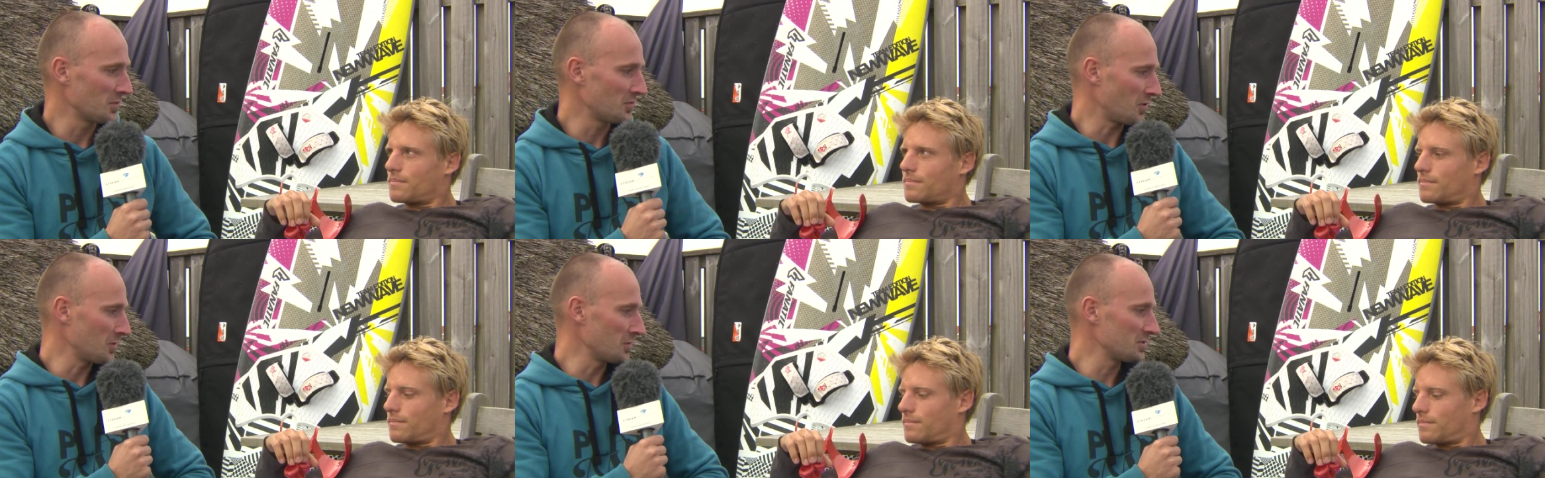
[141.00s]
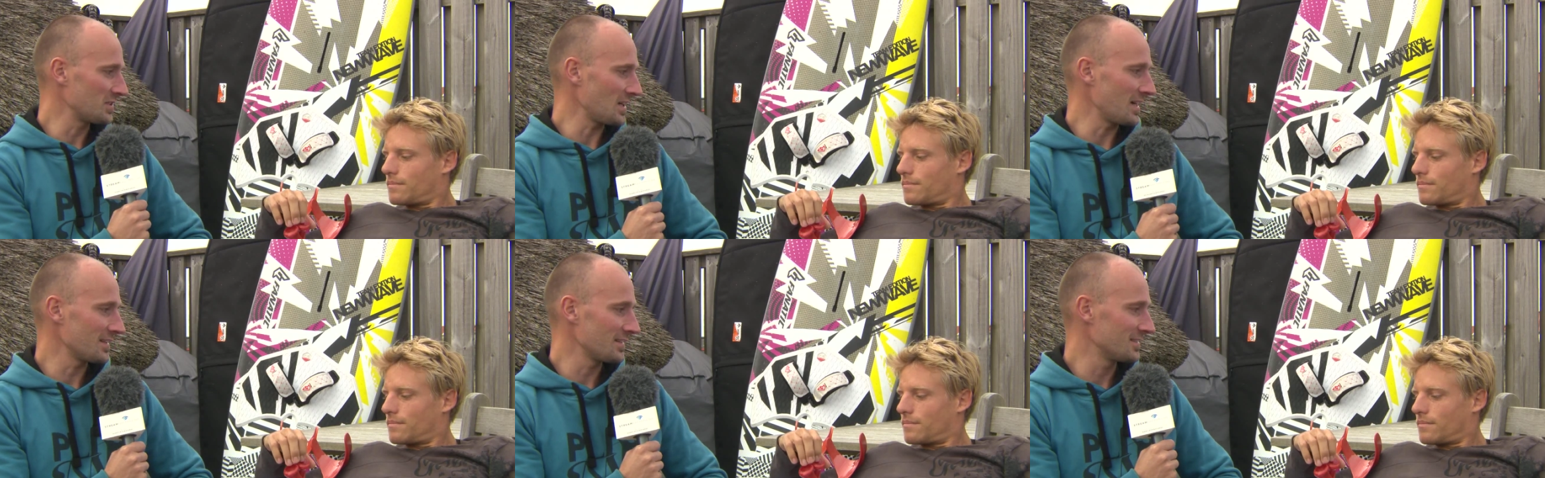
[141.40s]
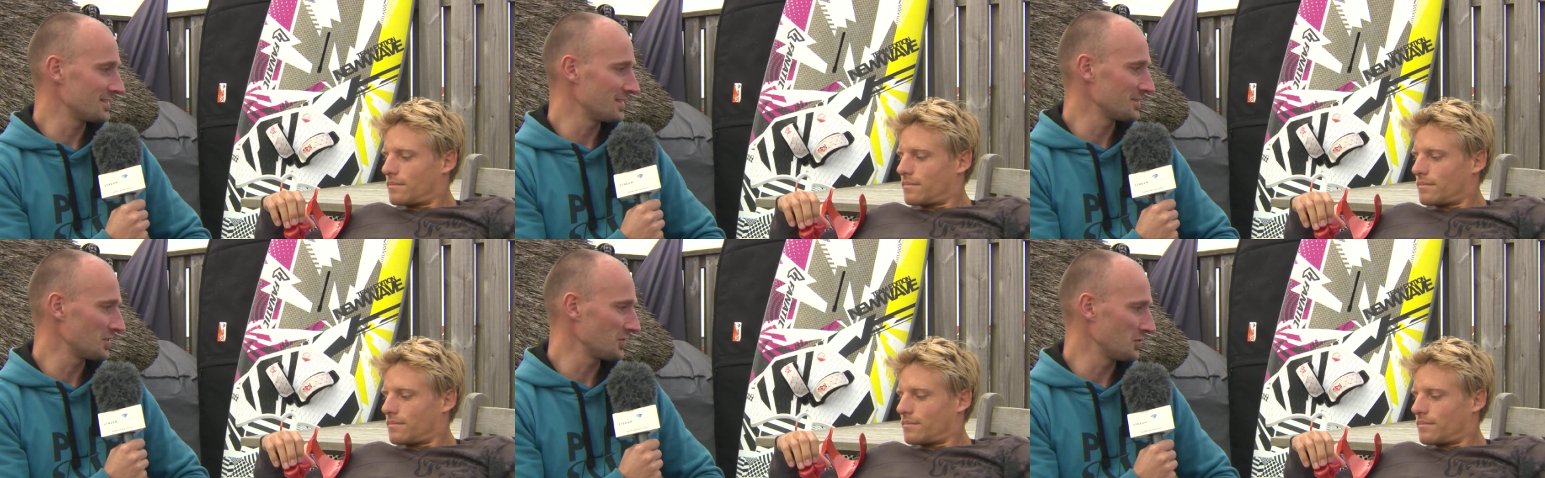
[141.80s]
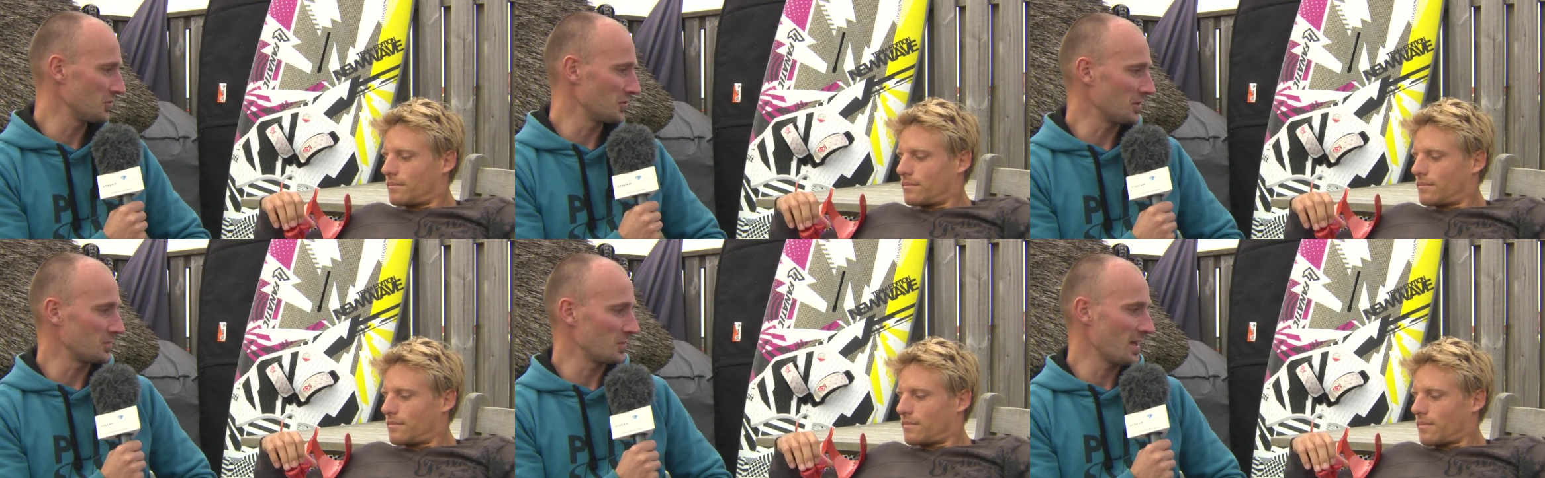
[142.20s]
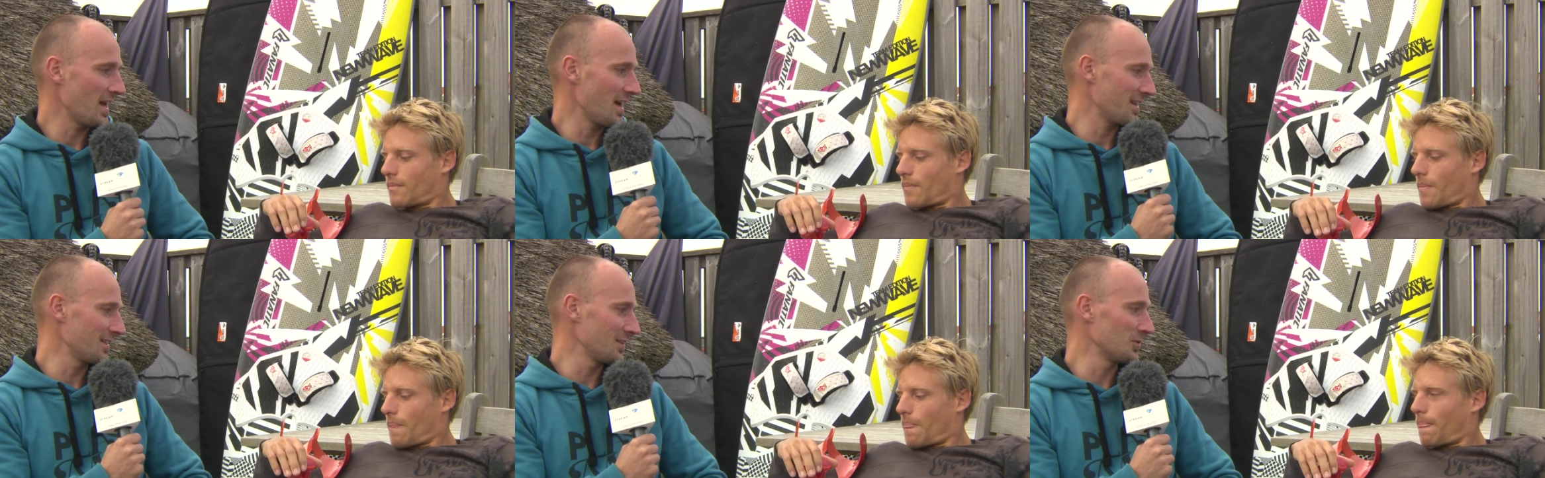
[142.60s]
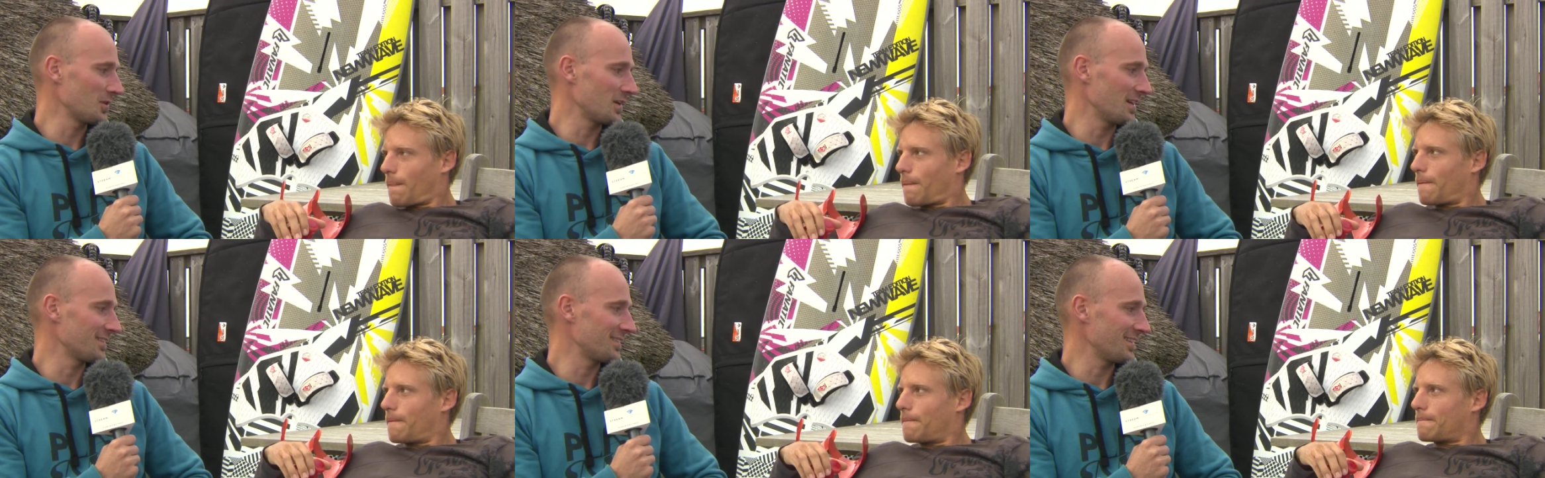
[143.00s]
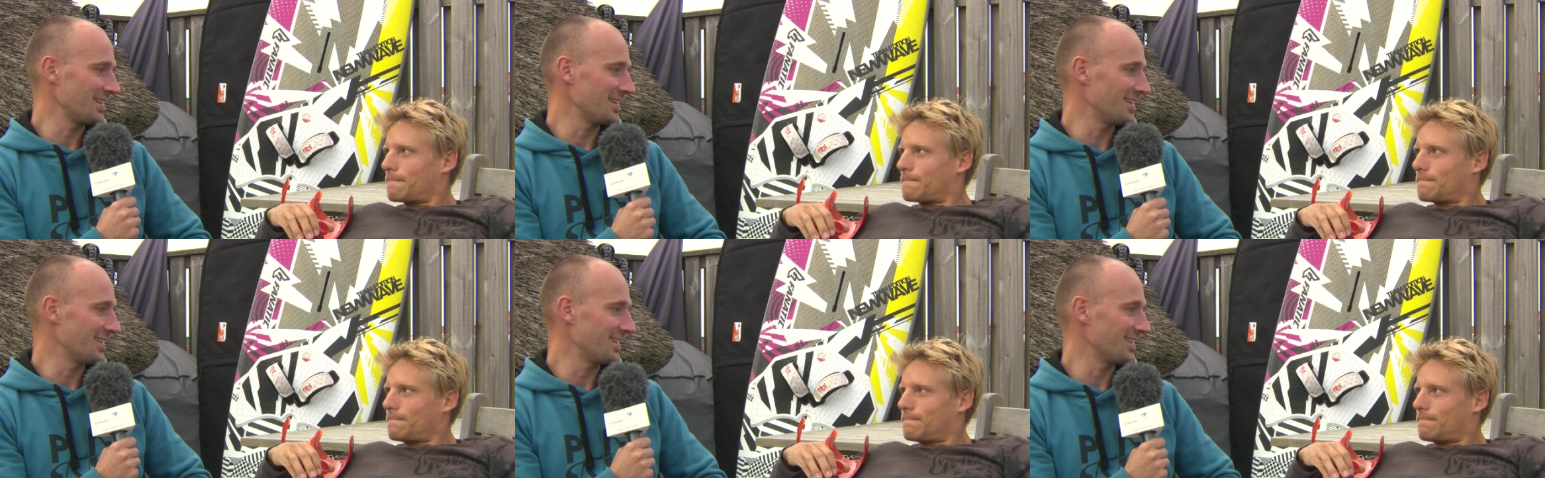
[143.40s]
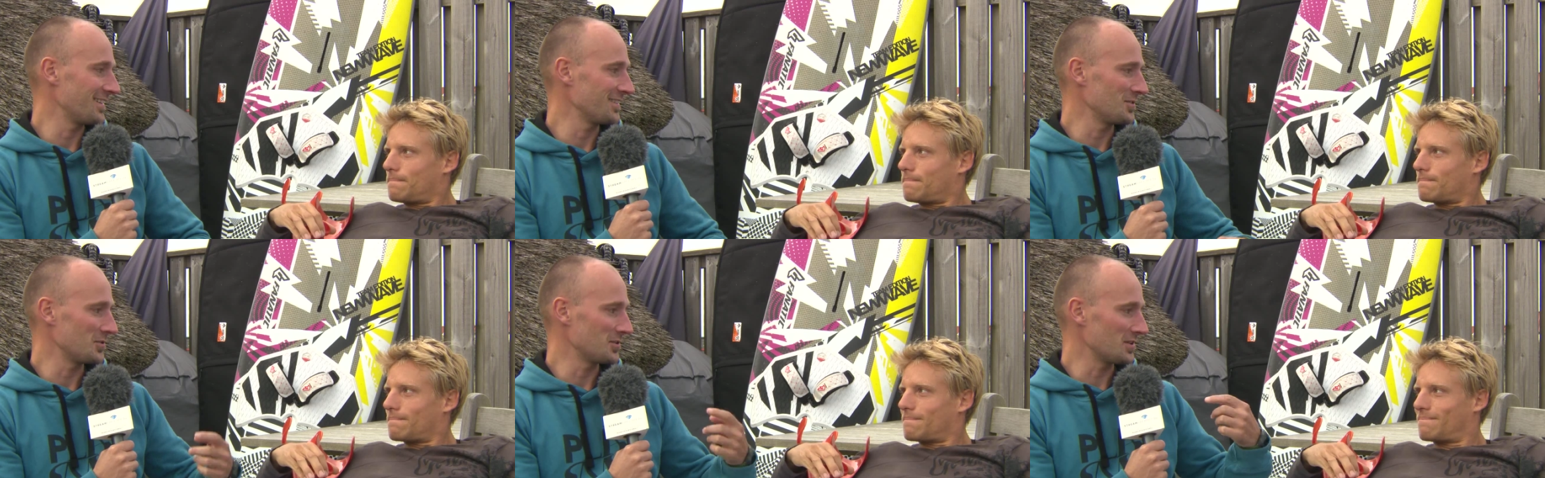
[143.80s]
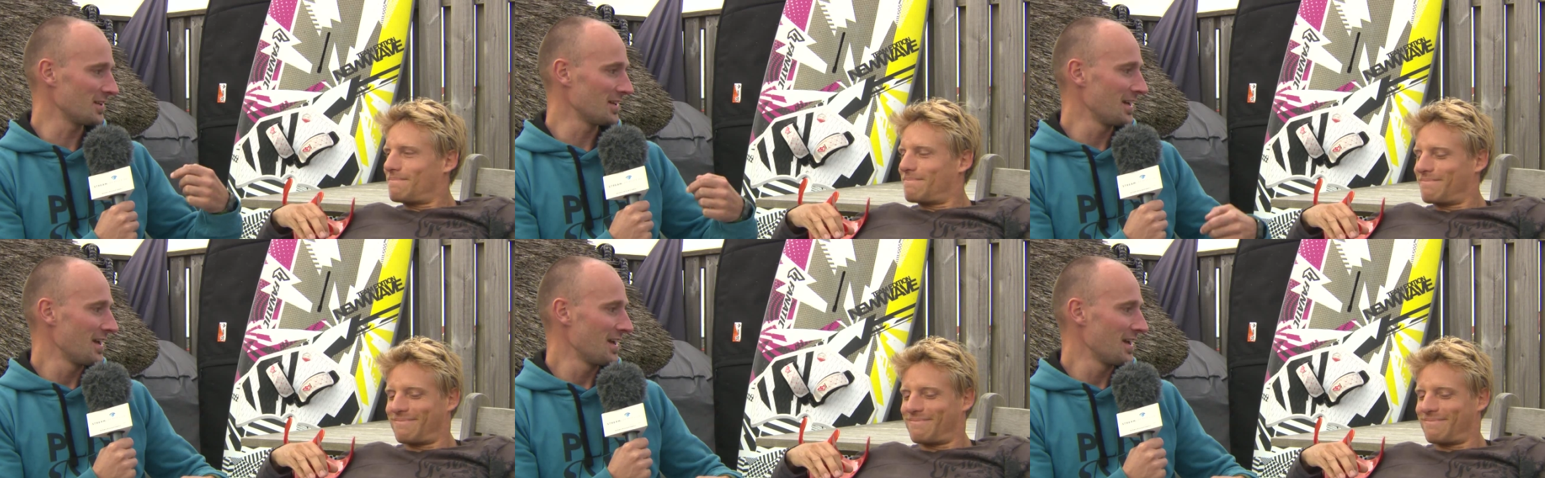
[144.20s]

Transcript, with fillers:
Speaker 1: before we started this interview, and we had a look at uh, your